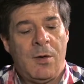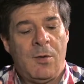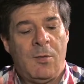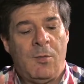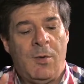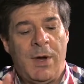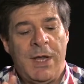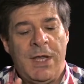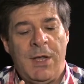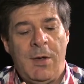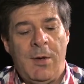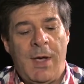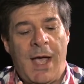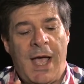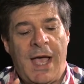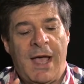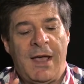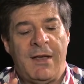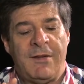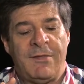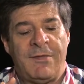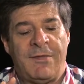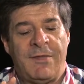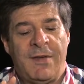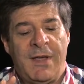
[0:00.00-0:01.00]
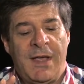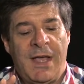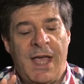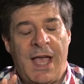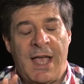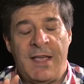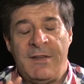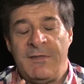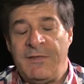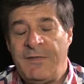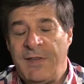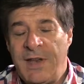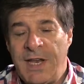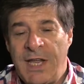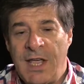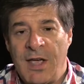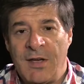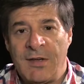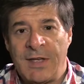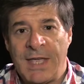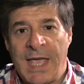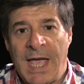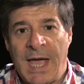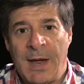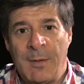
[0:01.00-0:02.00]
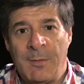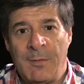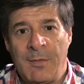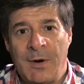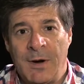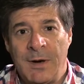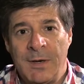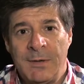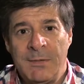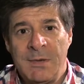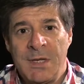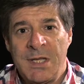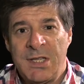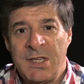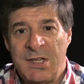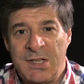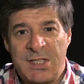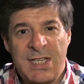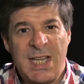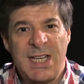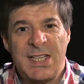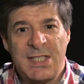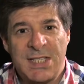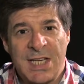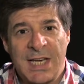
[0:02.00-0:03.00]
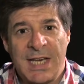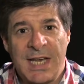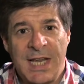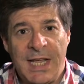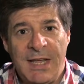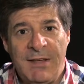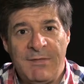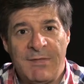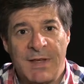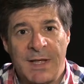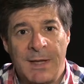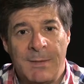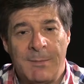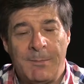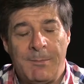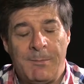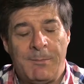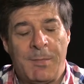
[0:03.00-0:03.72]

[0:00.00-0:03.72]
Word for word: When you have a video camera, you tend to leave it.